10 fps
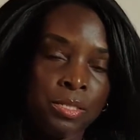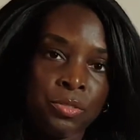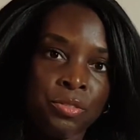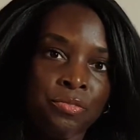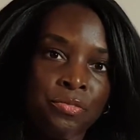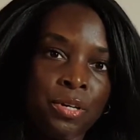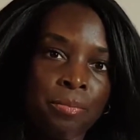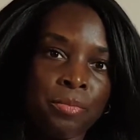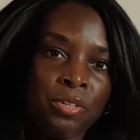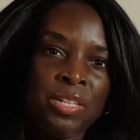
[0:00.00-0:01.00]
sort of
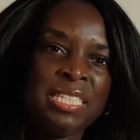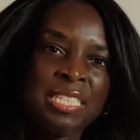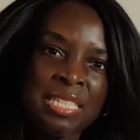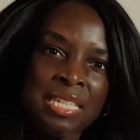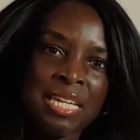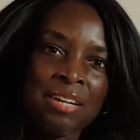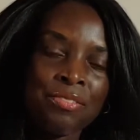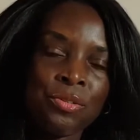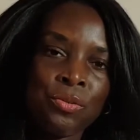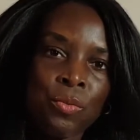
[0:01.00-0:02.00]
crusty
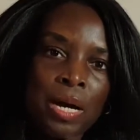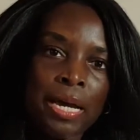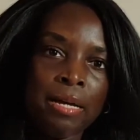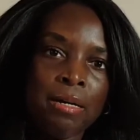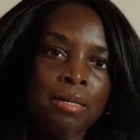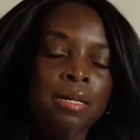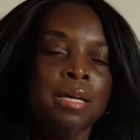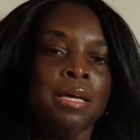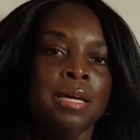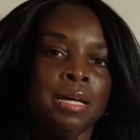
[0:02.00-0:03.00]
after a while.
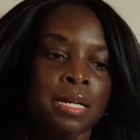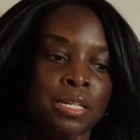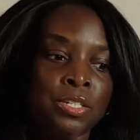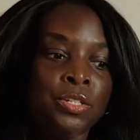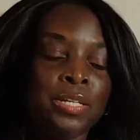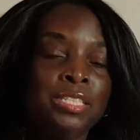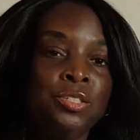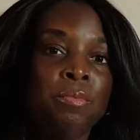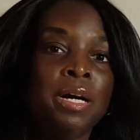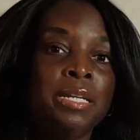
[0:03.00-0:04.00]
You know,
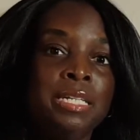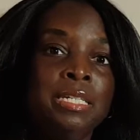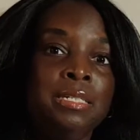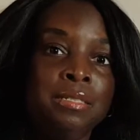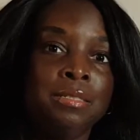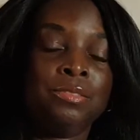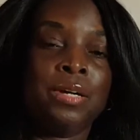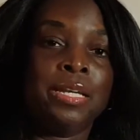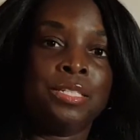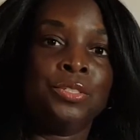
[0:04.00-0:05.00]
that's your body
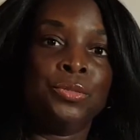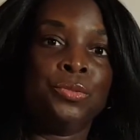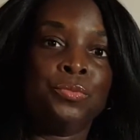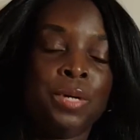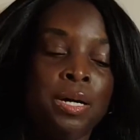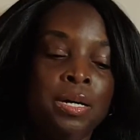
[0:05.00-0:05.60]
trying to